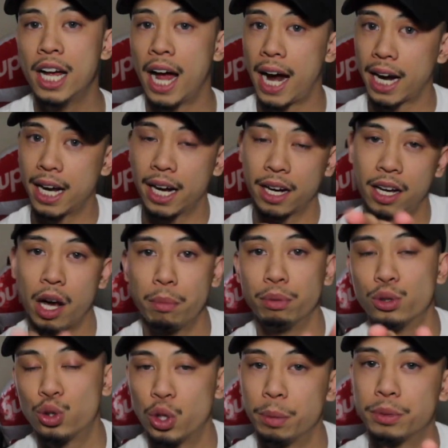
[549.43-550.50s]
I got a couple
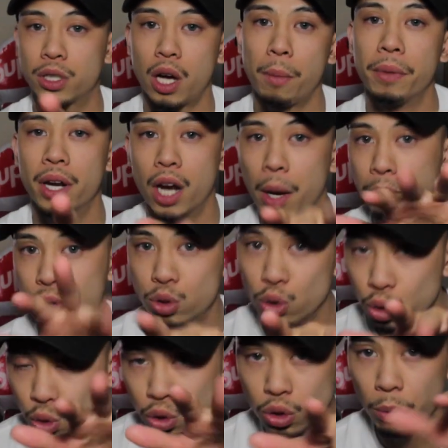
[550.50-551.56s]
trips coming up
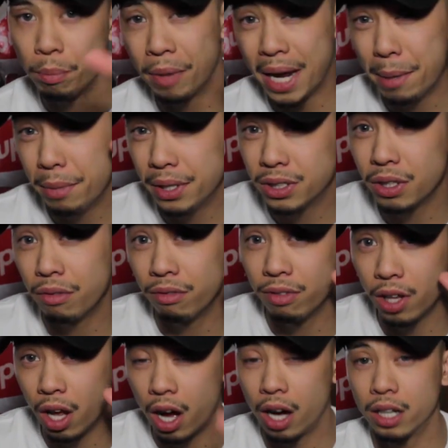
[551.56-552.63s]
too, so maybe some
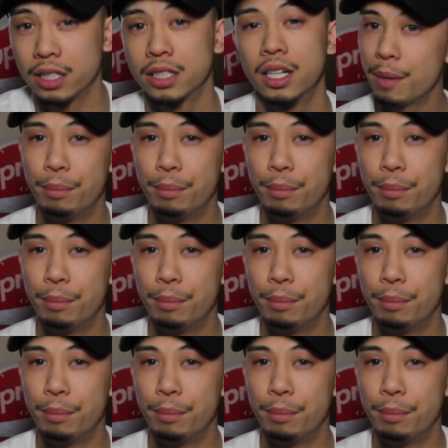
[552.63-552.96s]
vlogs.